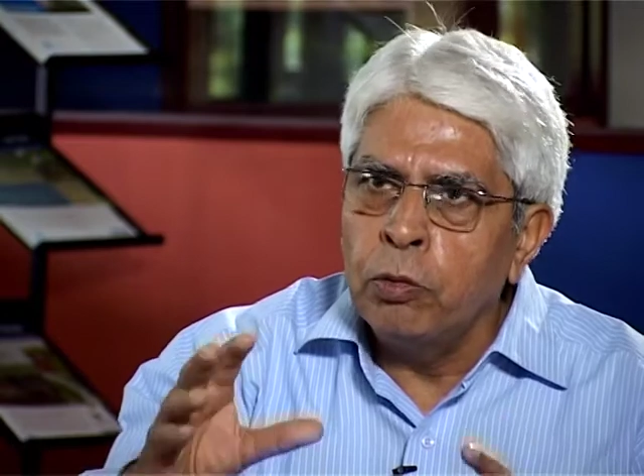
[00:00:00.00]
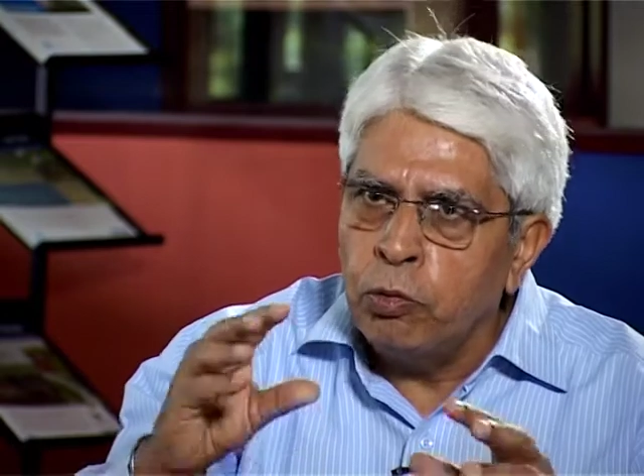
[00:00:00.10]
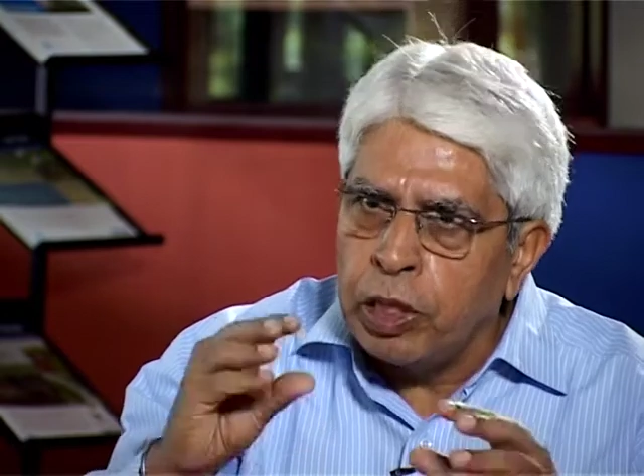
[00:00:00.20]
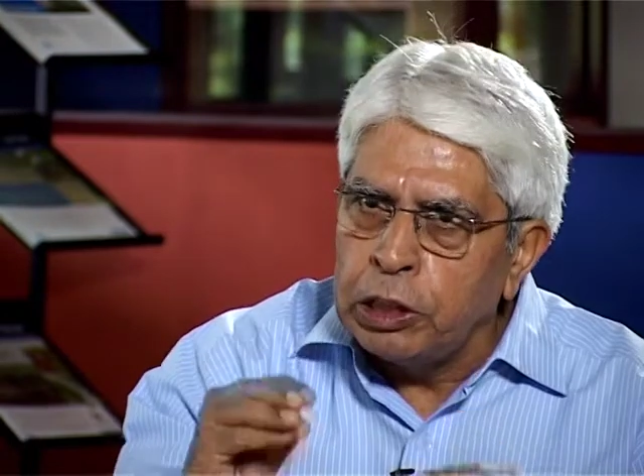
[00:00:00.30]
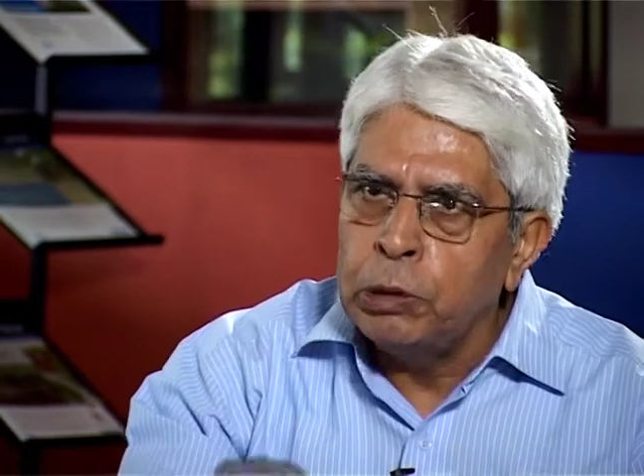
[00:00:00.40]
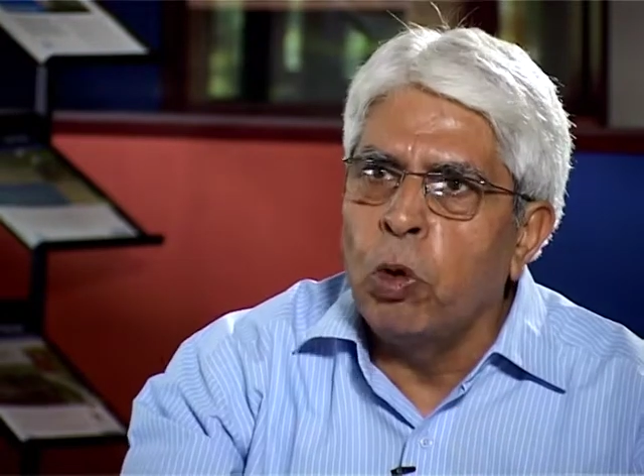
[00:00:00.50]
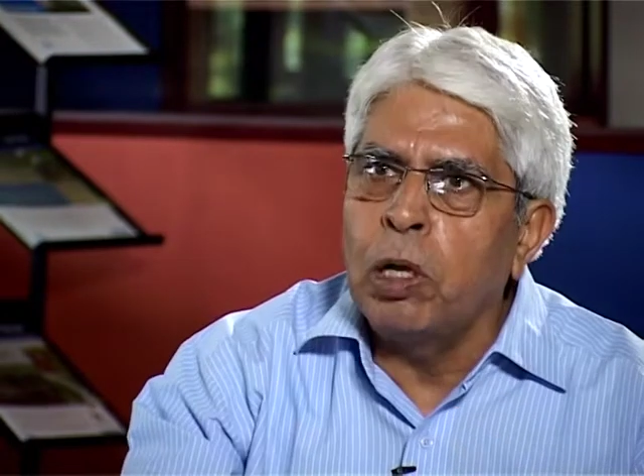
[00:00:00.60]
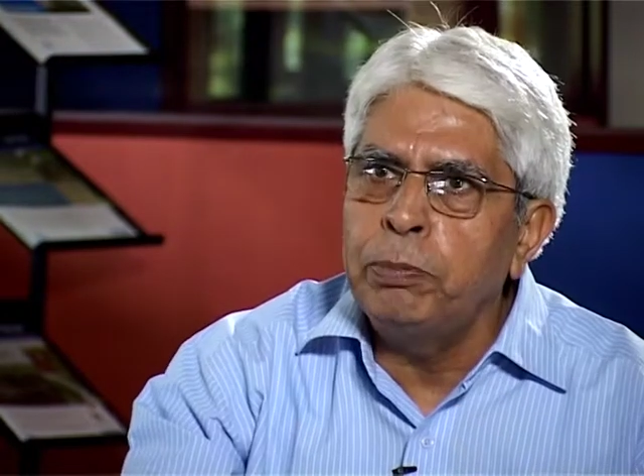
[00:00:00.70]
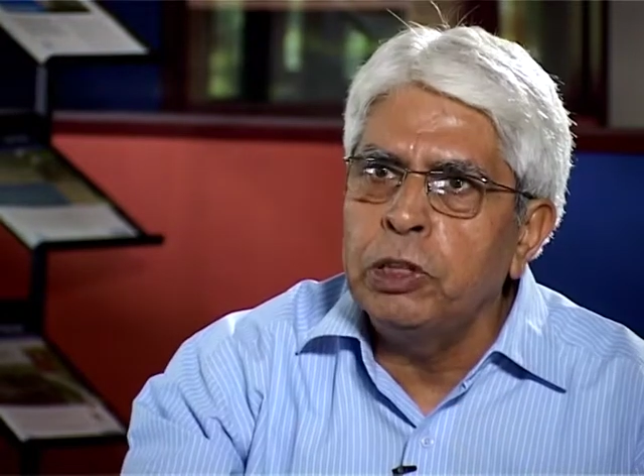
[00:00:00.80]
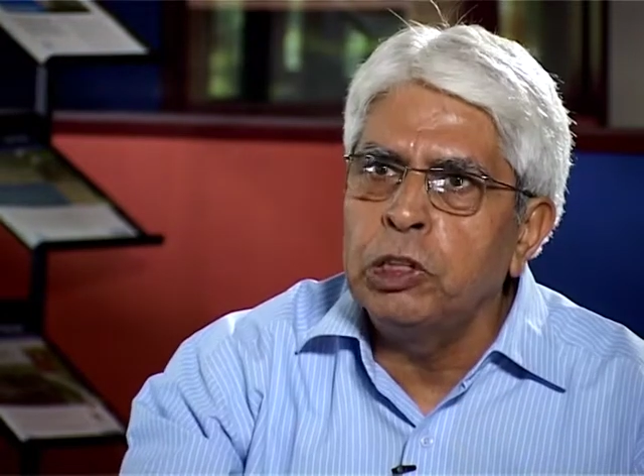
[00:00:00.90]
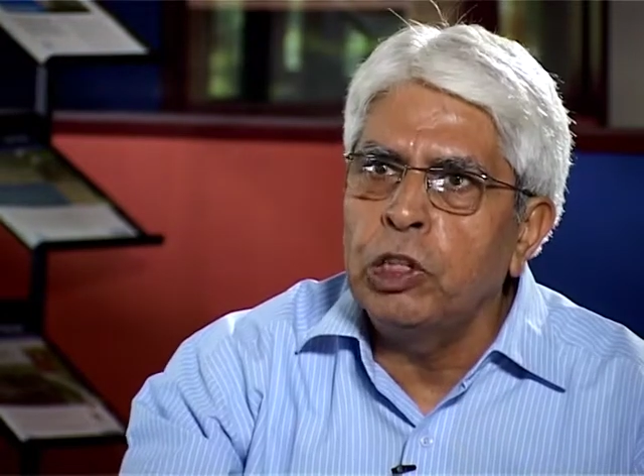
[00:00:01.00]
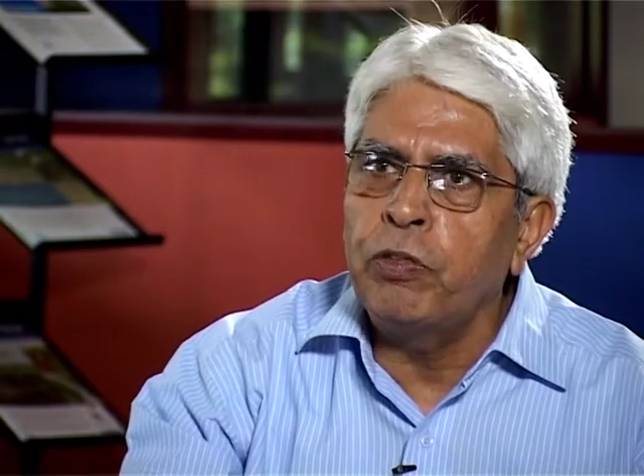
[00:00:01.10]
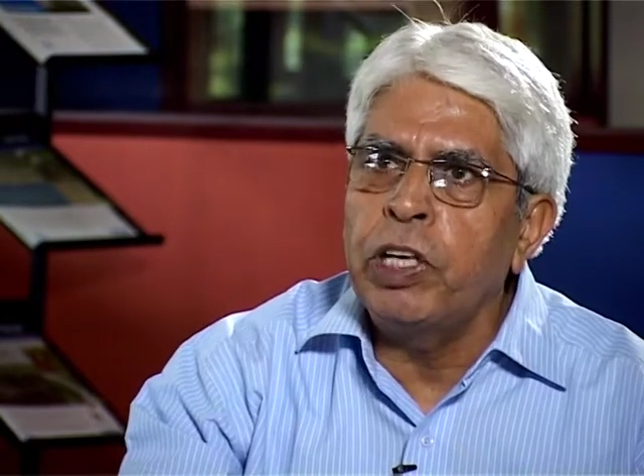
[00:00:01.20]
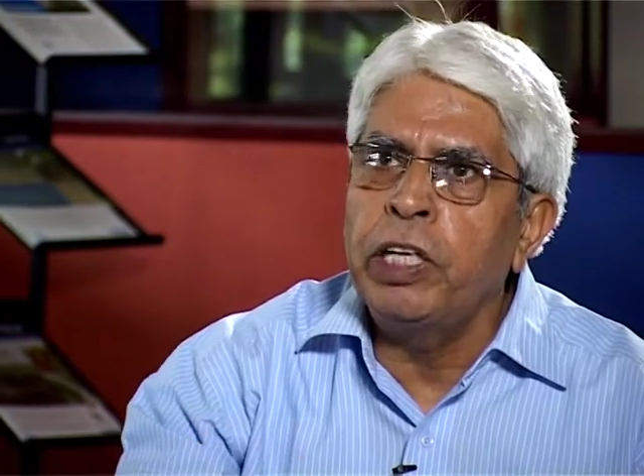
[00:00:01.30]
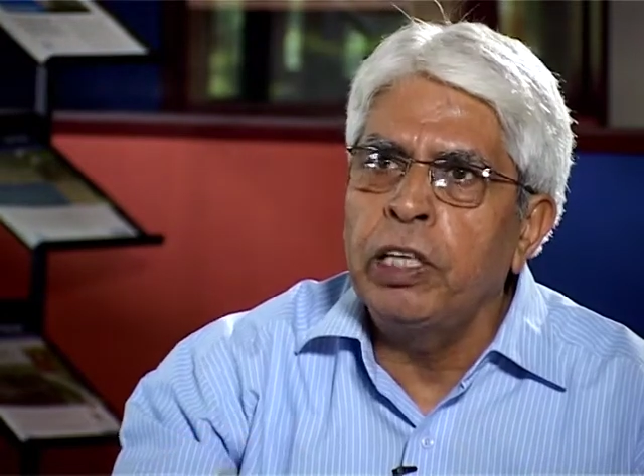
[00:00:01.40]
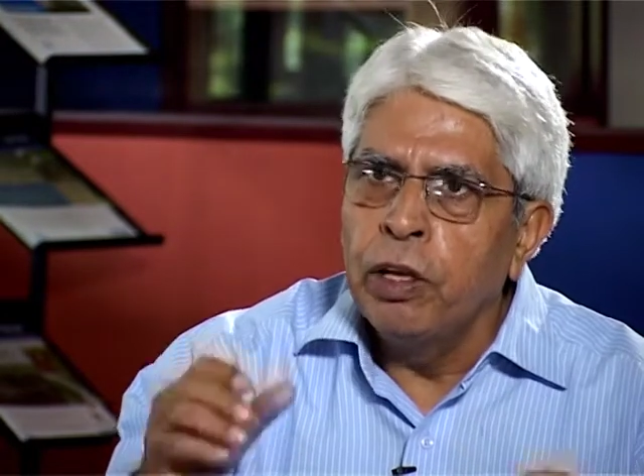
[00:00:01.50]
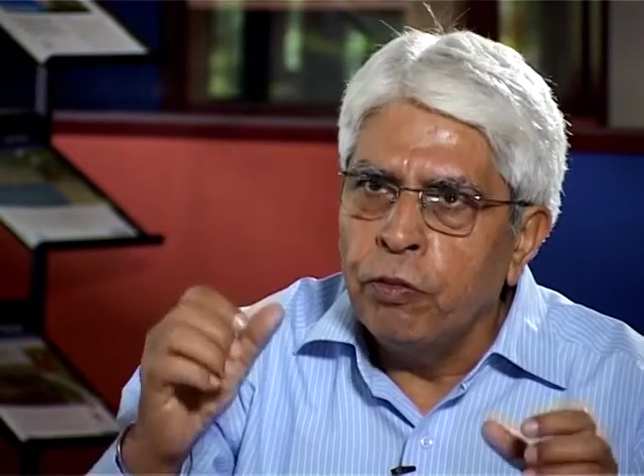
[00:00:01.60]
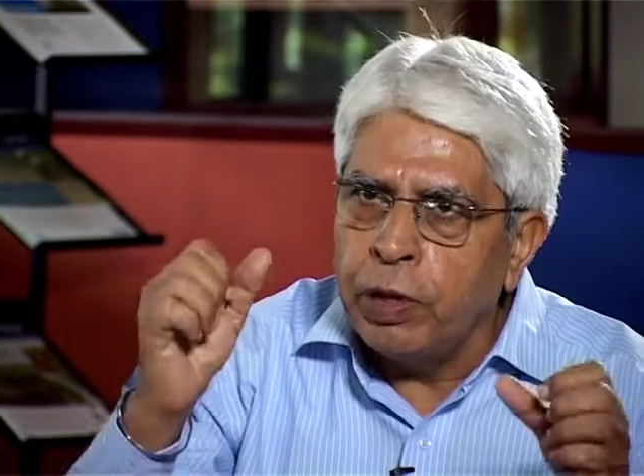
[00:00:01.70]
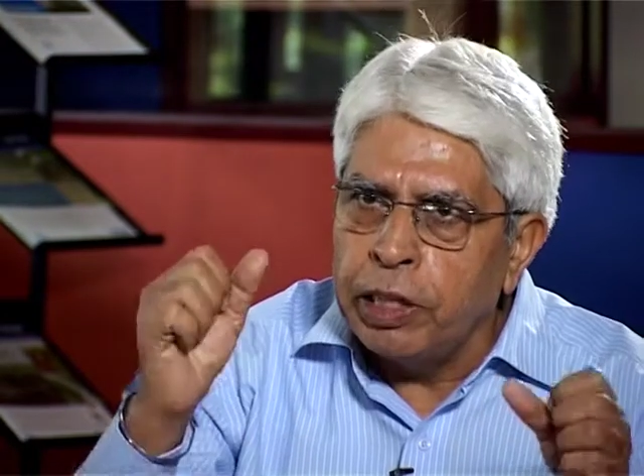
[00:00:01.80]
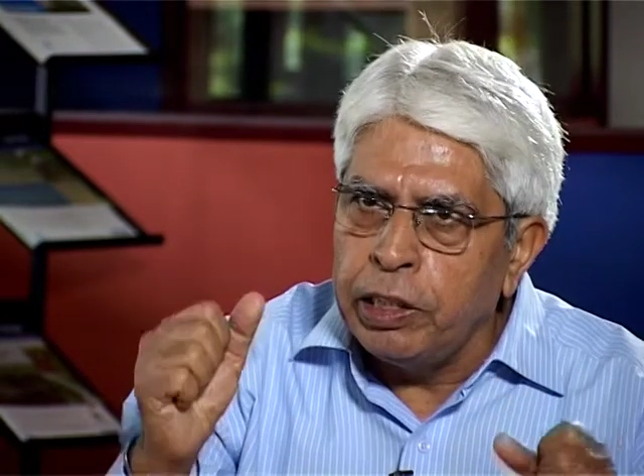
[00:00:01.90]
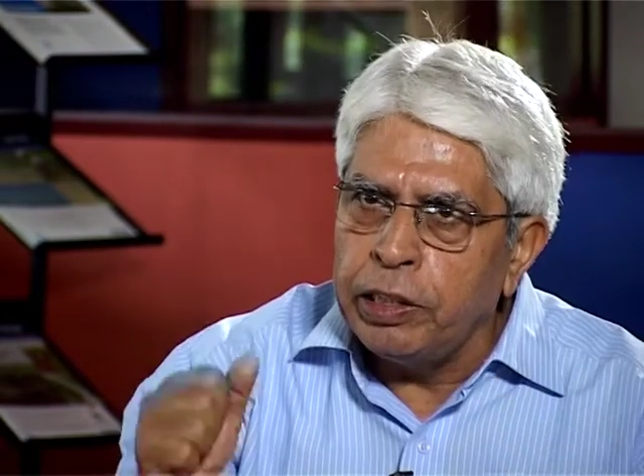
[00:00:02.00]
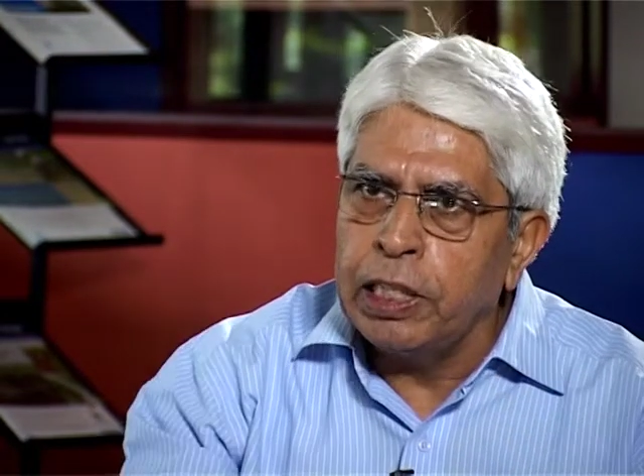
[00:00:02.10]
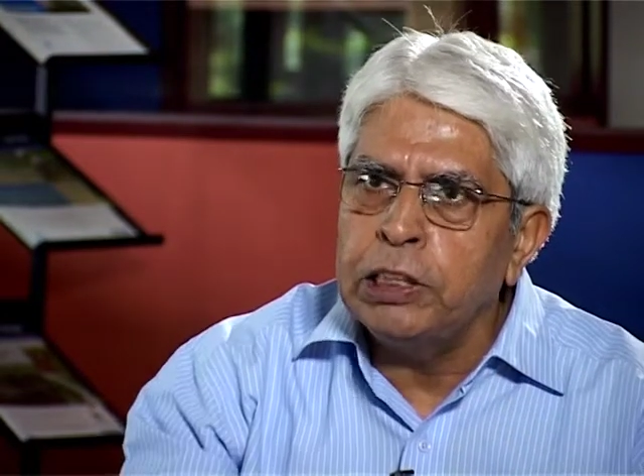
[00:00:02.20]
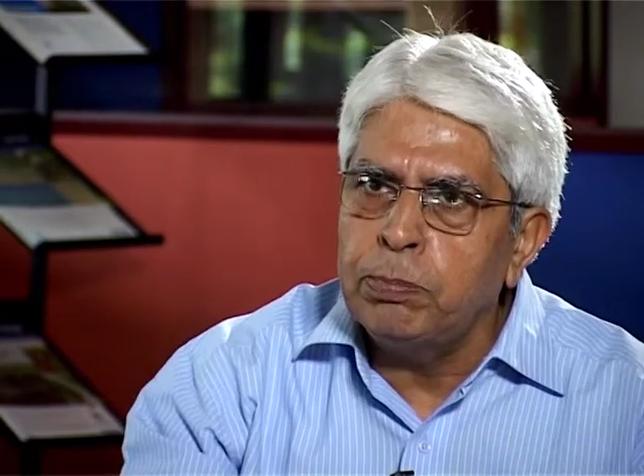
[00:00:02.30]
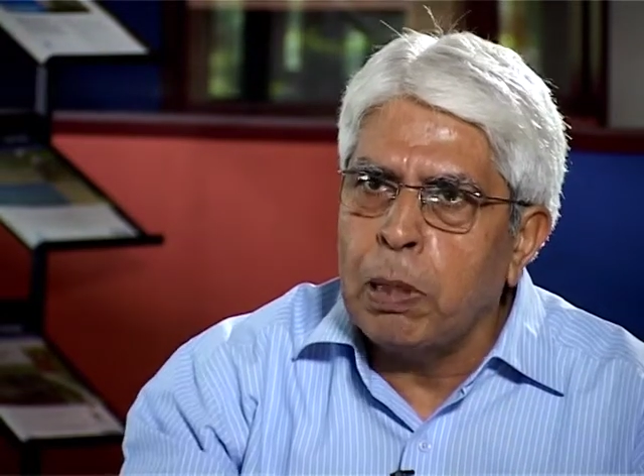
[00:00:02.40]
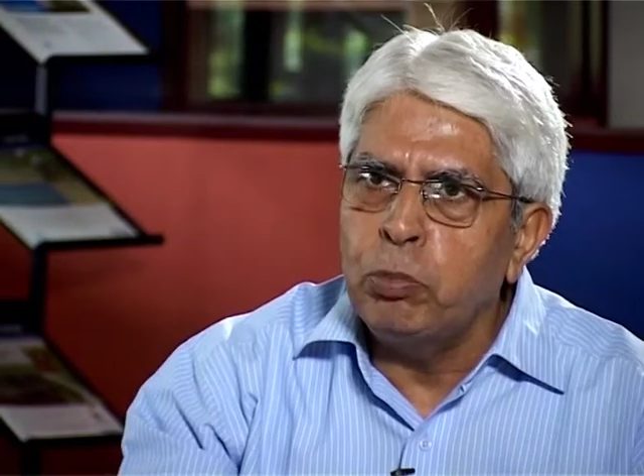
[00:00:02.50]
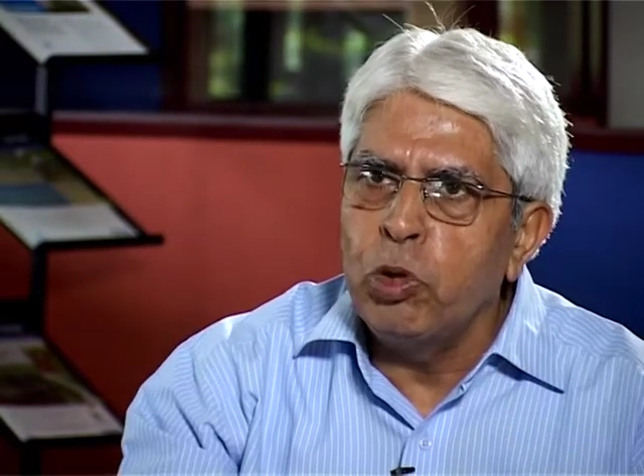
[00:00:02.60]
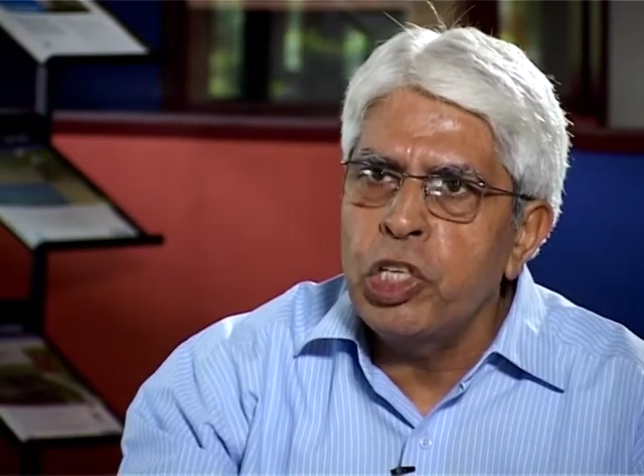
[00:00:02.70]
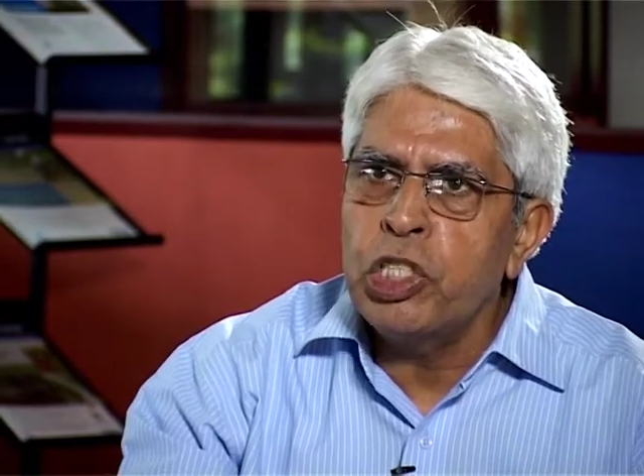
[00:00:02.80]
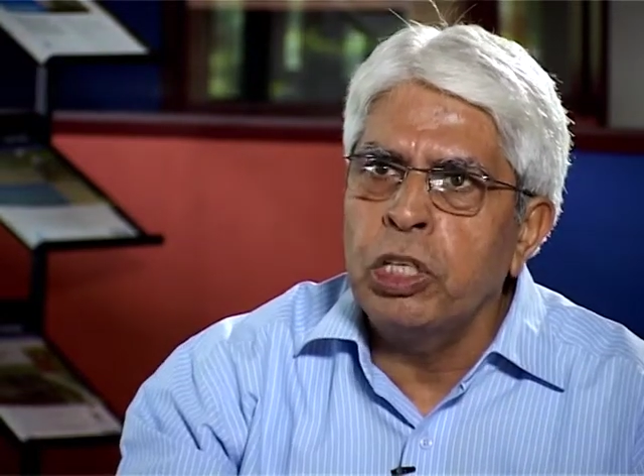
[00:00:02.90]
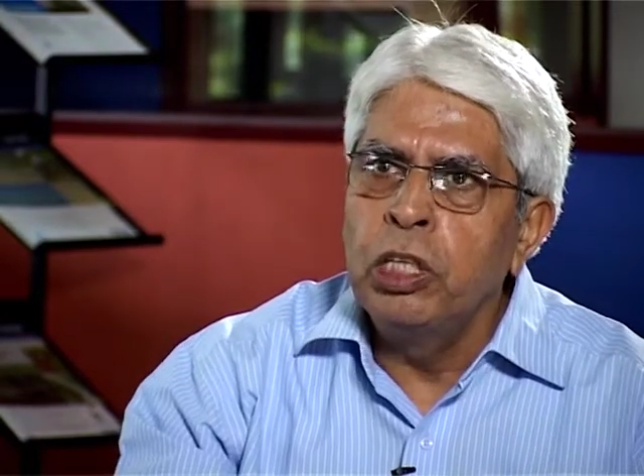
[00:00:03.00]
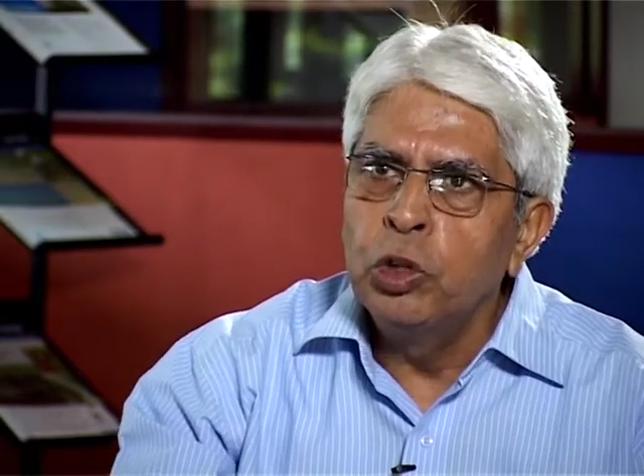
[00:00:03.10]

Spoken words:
very small pieces of land, very intense population.